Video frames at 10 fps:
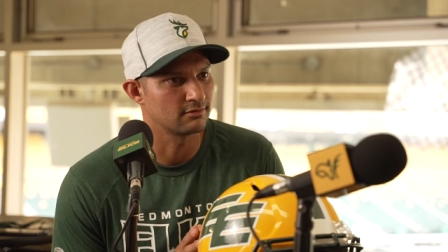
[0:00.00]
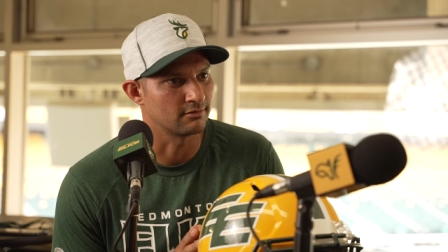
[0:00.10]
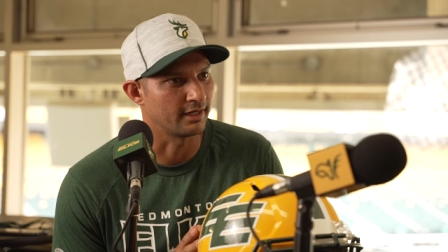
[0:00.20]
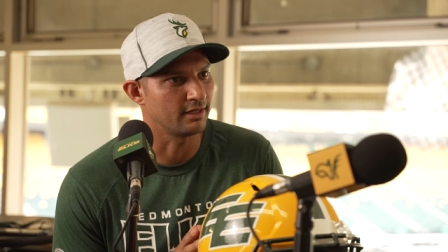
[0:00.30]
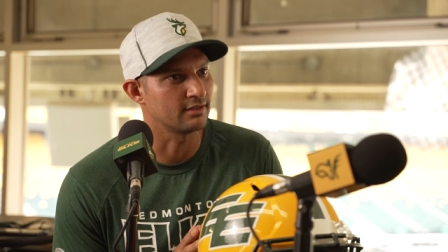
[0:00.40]

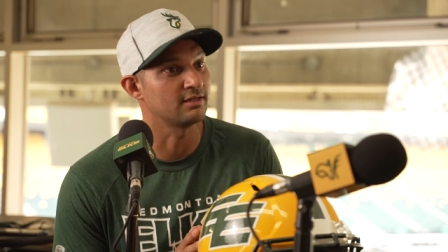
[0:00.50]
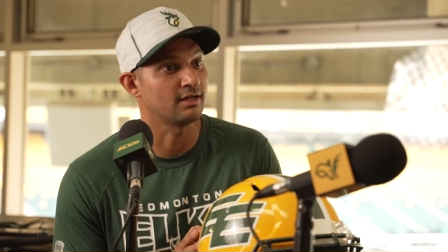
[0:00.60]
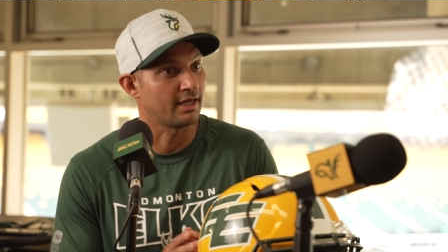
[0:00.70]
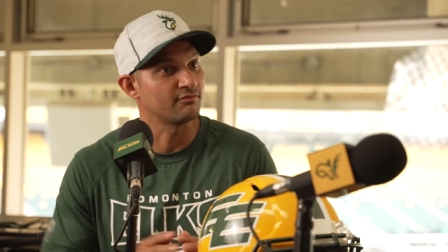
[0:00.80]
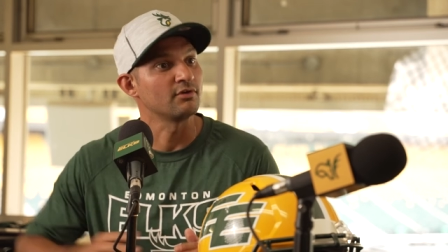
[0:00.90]
Right, because
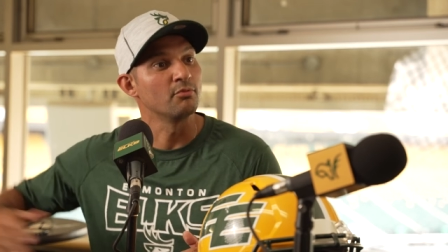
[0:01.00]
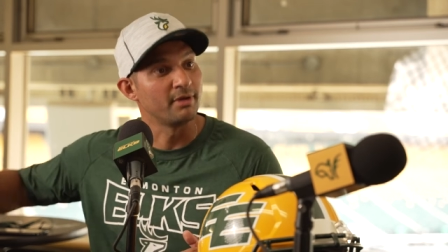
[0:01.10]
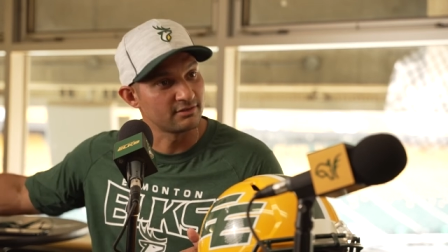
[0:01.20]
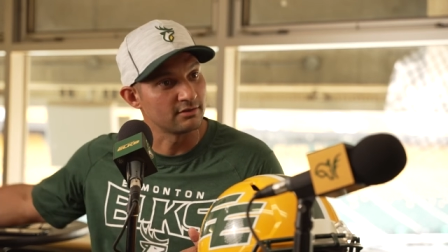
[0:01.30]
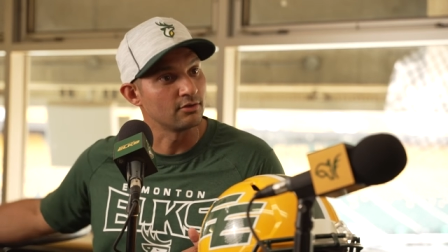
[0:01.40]
then I have to go
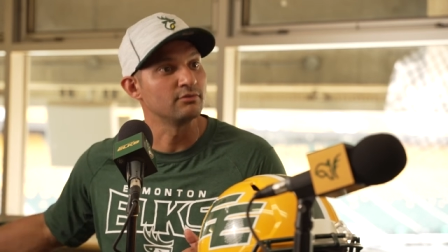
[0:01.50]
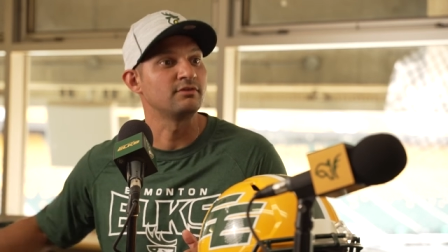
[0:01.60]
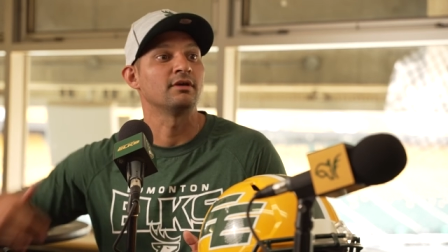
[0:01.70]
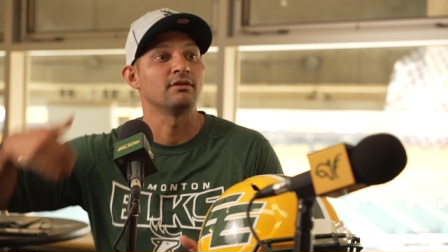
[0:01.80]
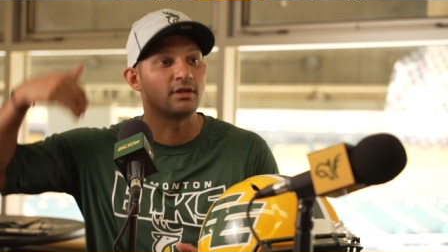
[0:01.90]
back to the
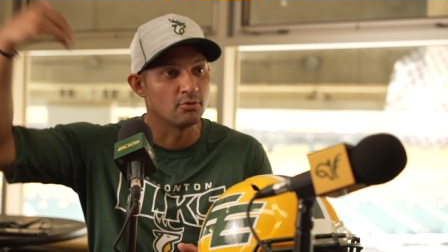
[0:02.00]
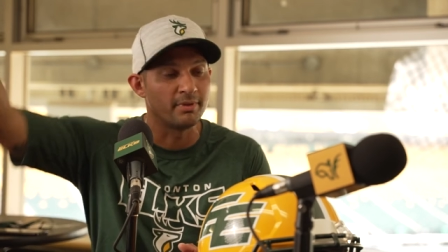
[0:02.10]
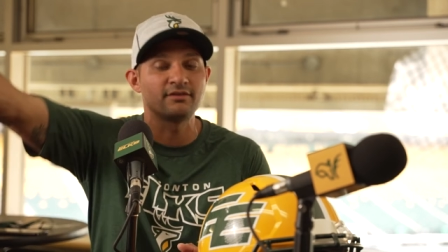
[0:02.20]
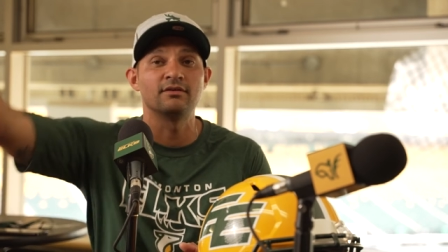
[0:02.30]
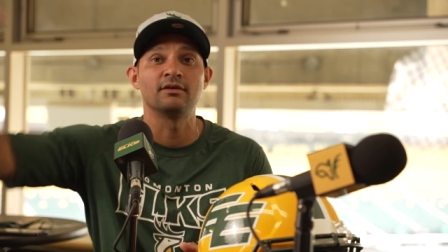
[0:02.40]
hotel and then go
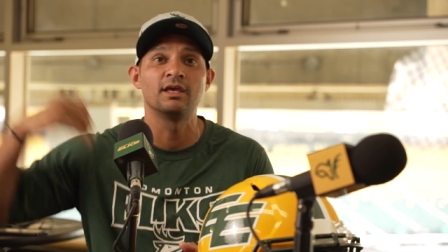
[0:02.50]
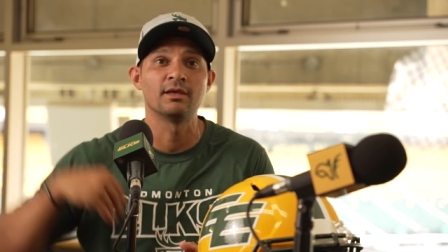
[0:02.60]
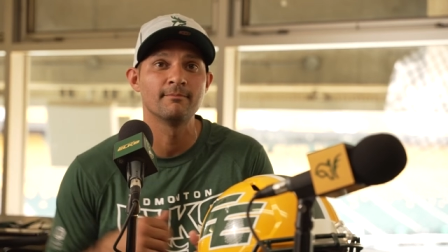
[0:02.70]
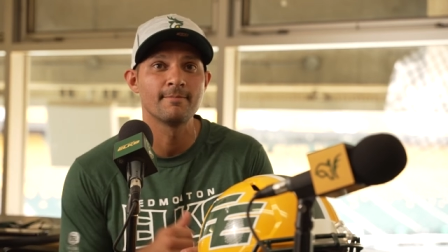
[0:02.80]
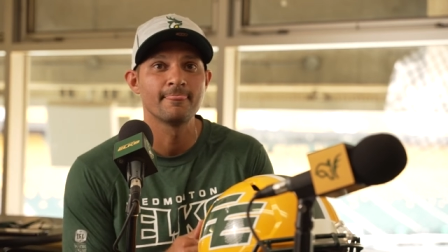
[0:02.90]
back to the game.